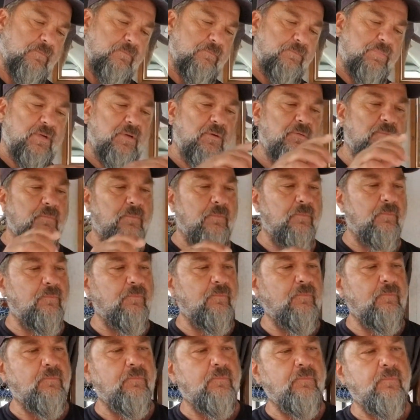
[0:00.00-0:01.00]
Boom.
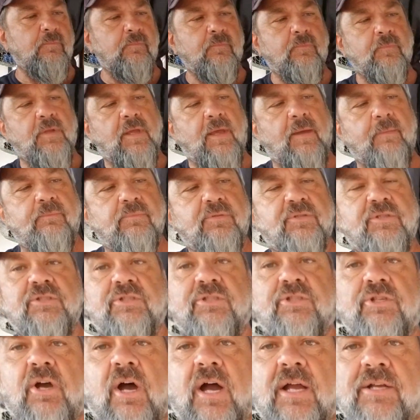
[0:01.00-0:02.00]
Yep, she's
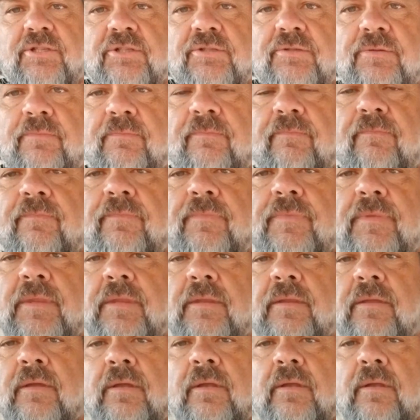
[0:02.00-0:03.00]
charging.
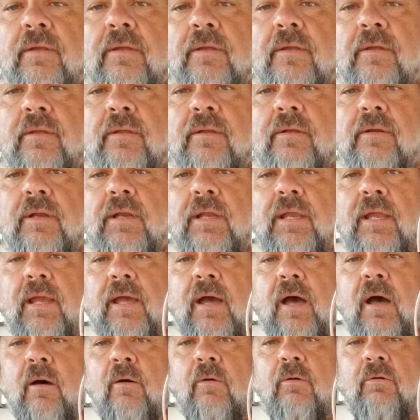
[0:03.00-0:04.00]
There you
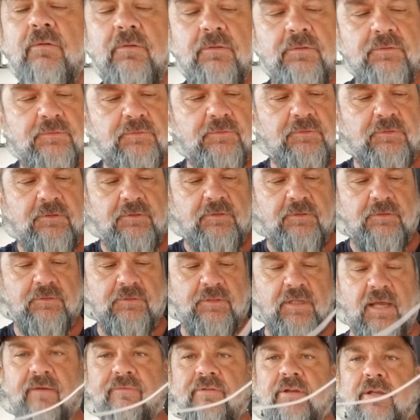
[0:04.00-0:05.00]
go.
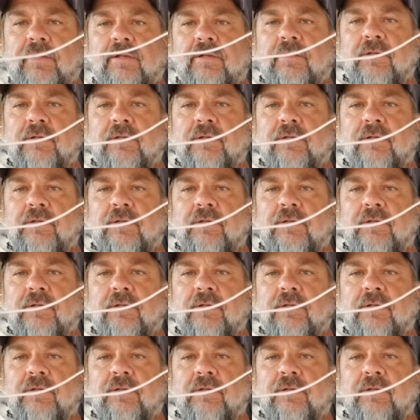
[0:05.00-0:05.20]
Love it.